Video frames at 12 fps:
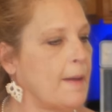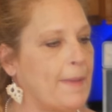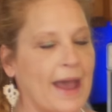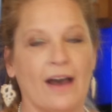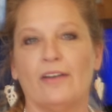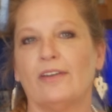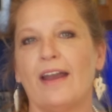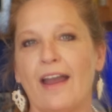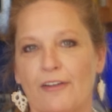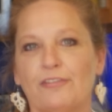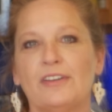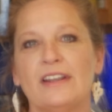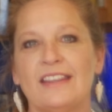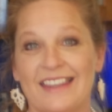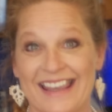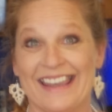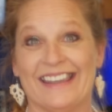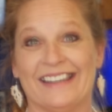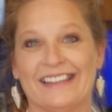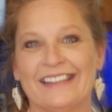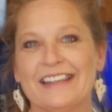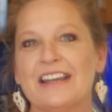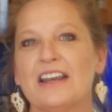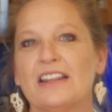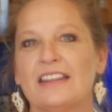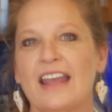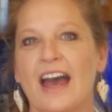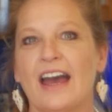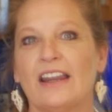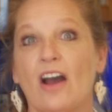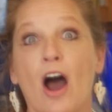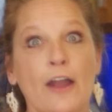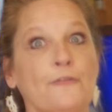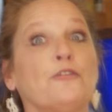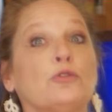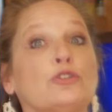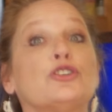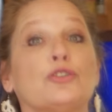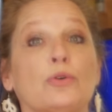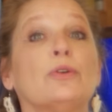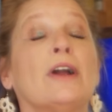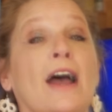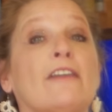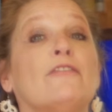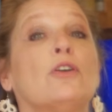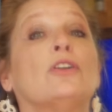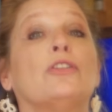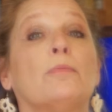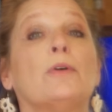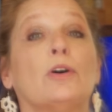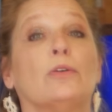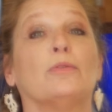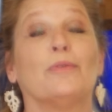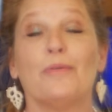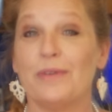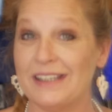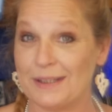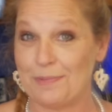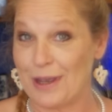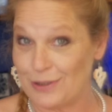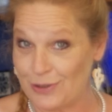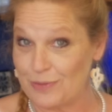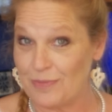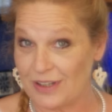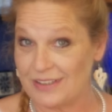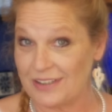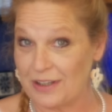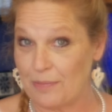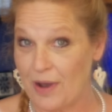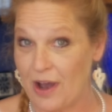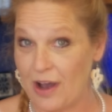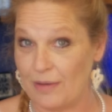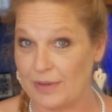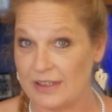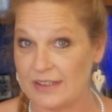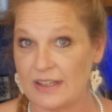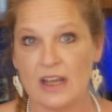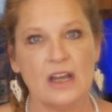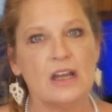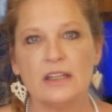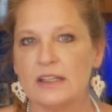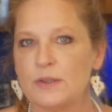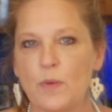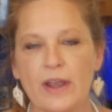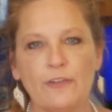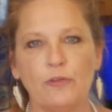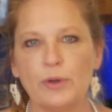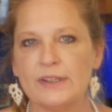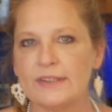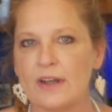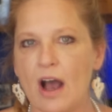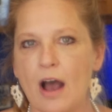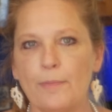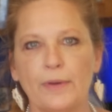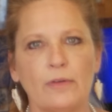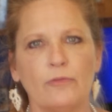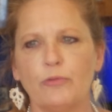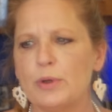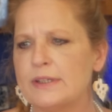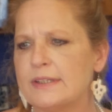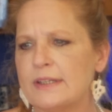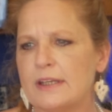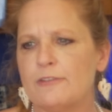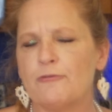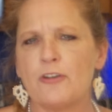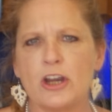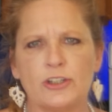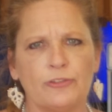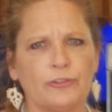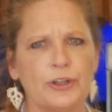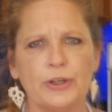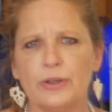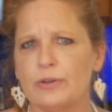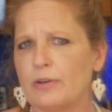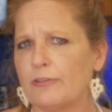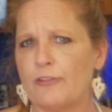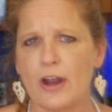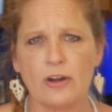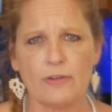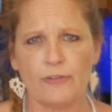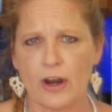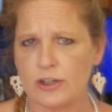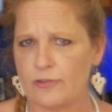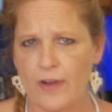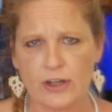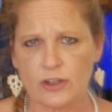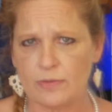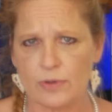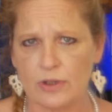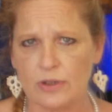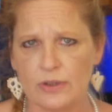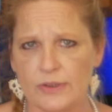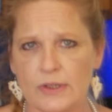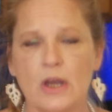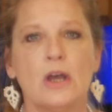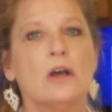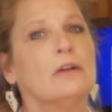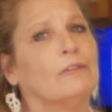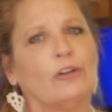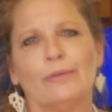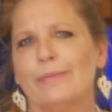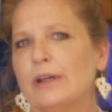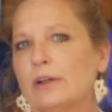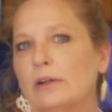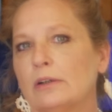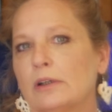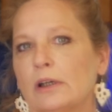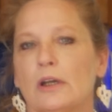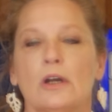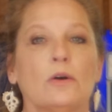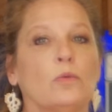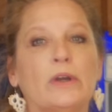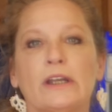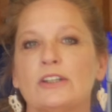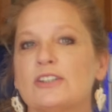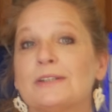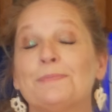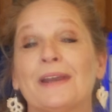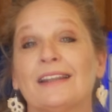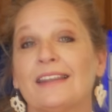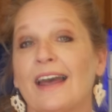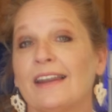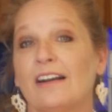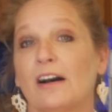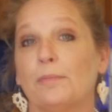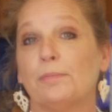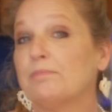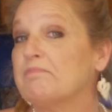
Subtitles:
about everything that I for sure have on the boat when we spend 2 months in the Bahamas. This way, if we stop and if we see fresh fruit or fresh vegetables, or milk, we can just pick that up.